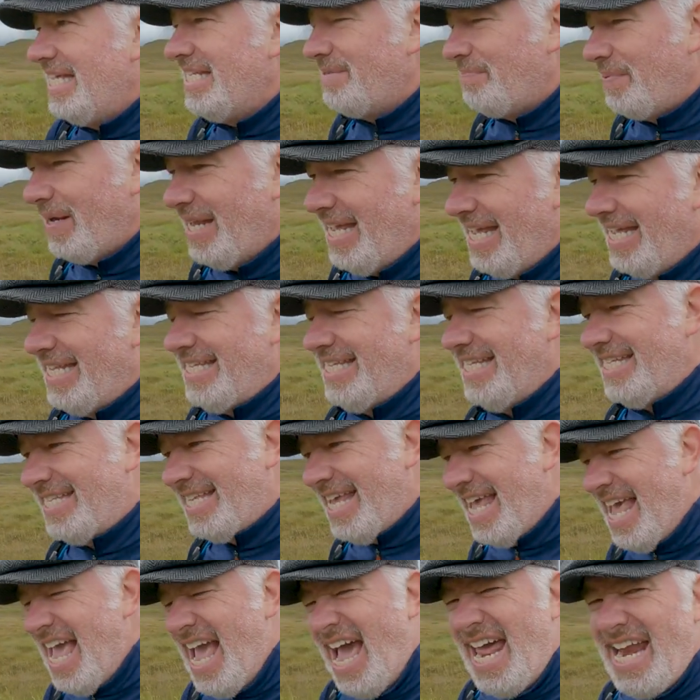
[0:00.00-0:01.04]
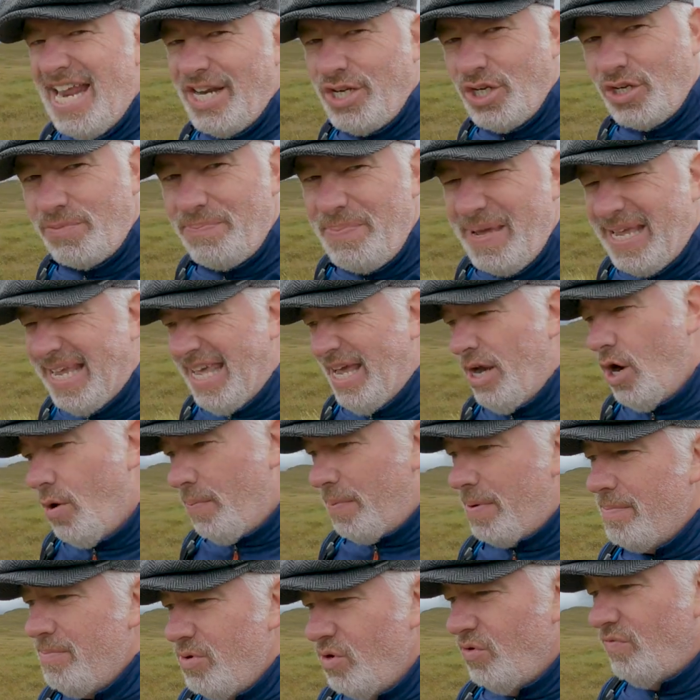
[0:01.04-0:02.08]
these places, and I just pick it
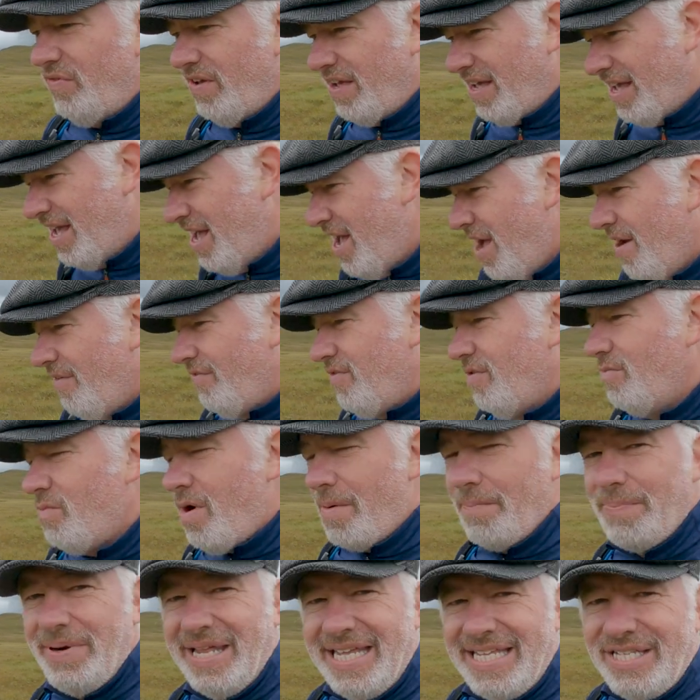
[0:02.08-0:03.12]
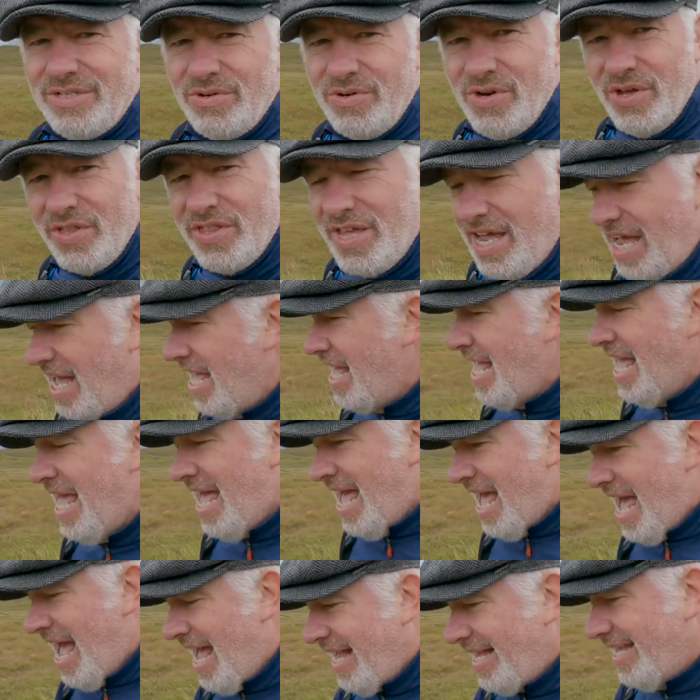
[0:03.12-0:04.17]
up and move it from one place to another,
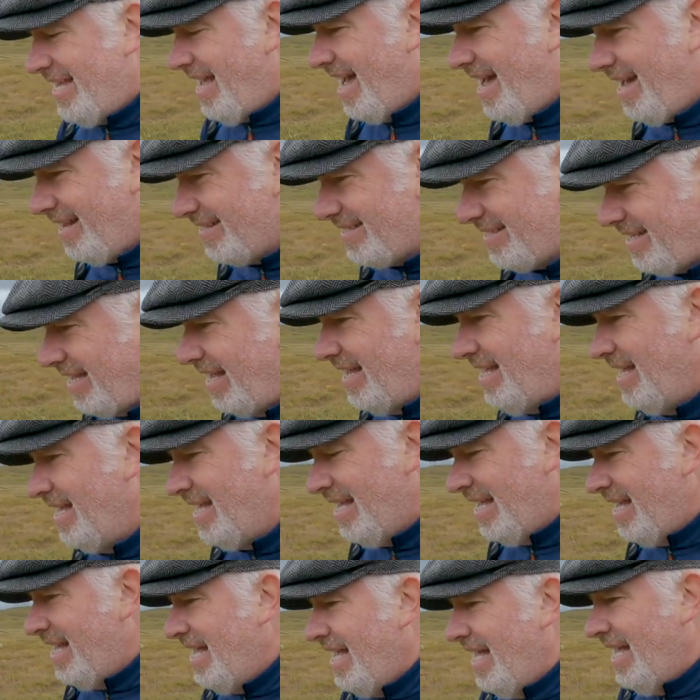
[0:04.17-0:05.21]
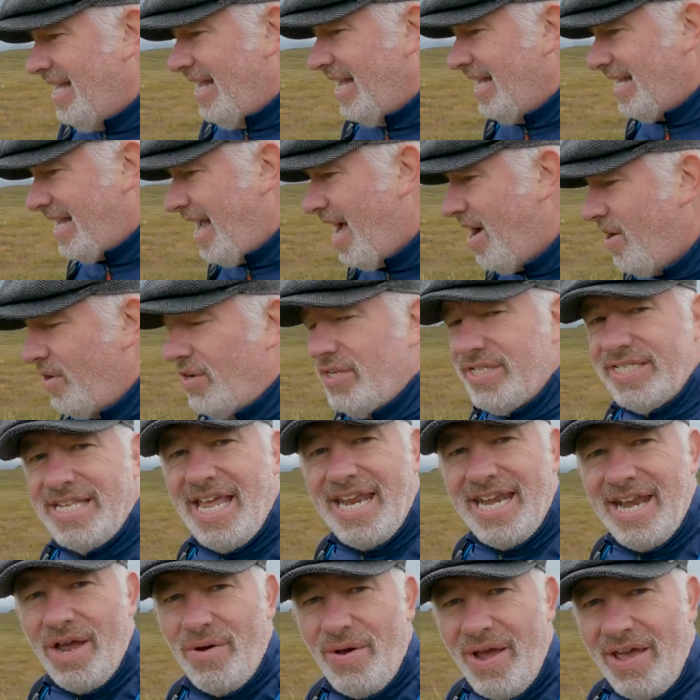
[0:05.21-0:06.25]
I can't
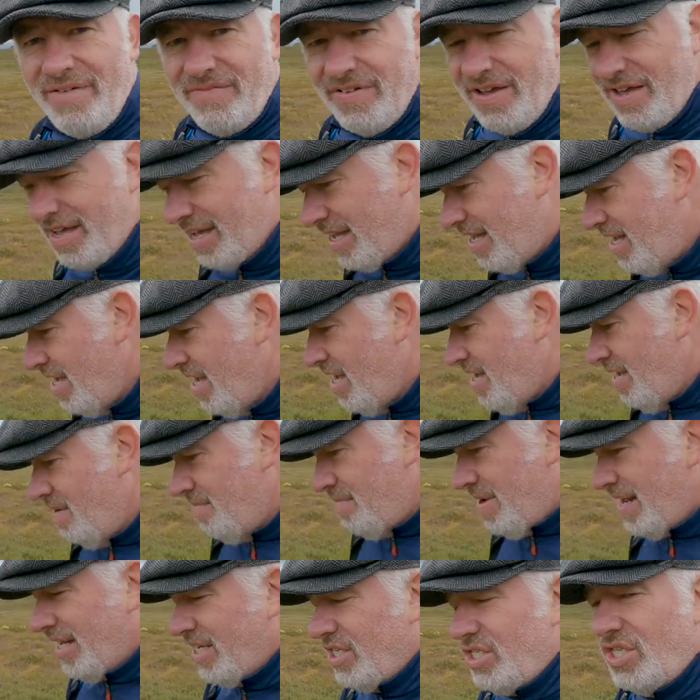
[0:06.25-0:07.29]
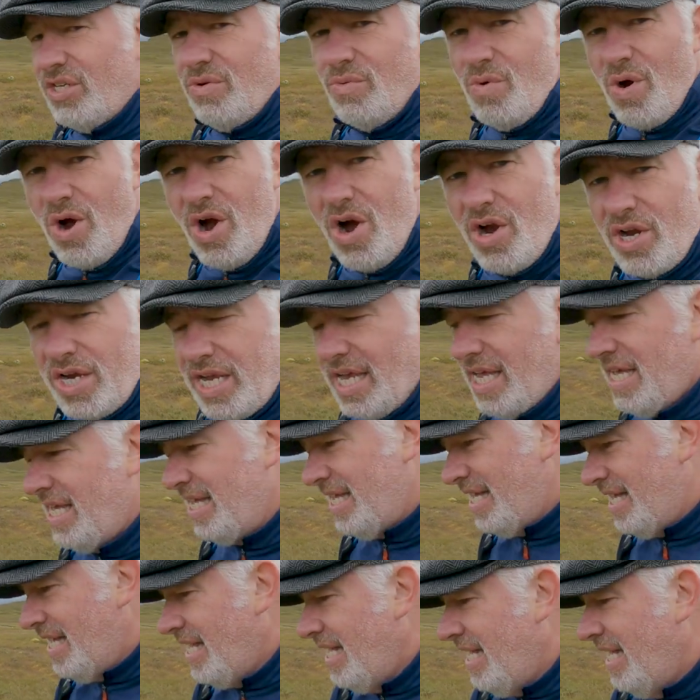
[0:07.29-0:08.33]
understand how I ever managed to walk
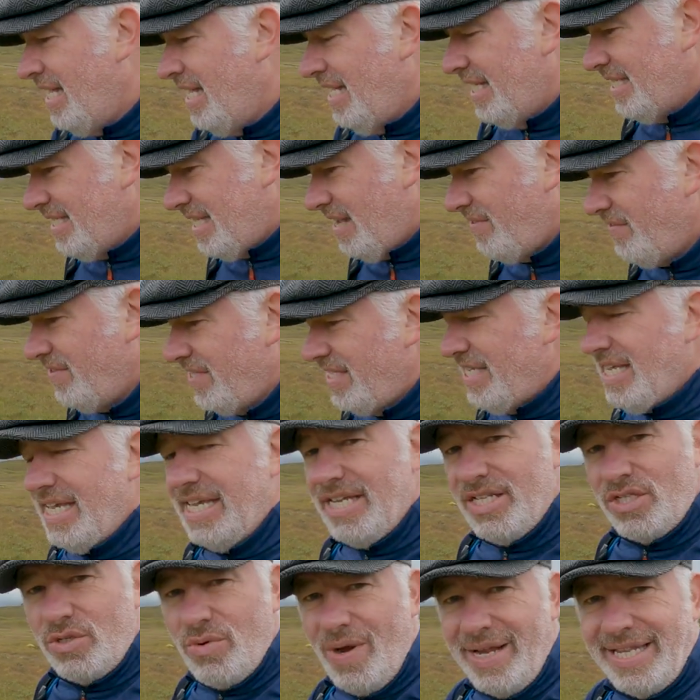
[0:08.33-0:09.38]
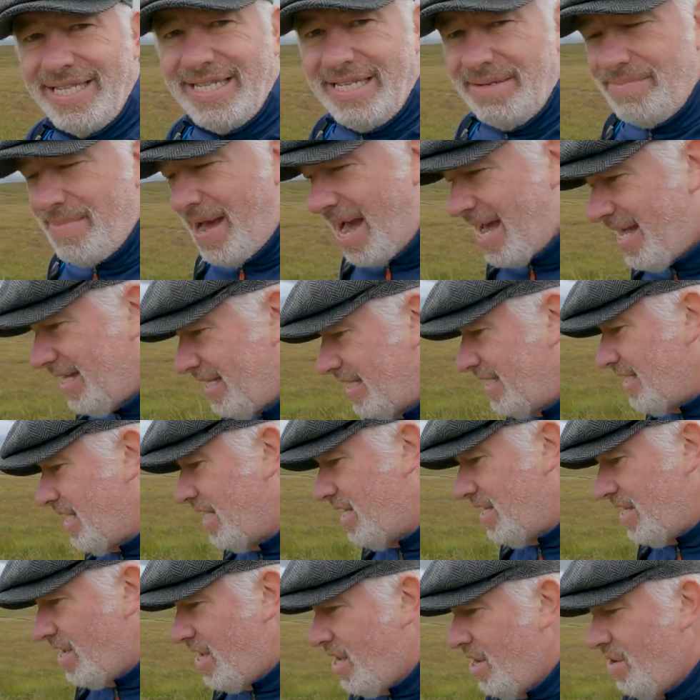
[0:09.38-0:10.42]
17, 20 miles
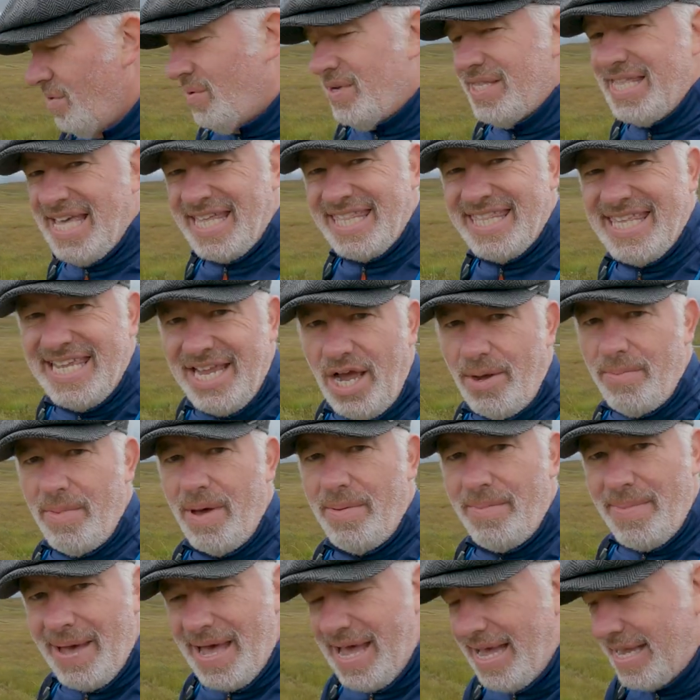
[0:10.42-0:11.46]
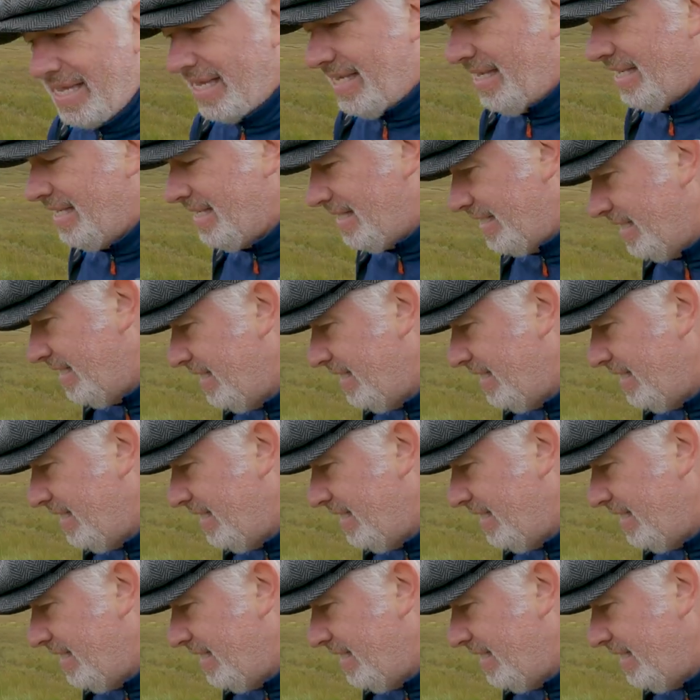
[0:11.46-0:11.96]
with that thing on my back.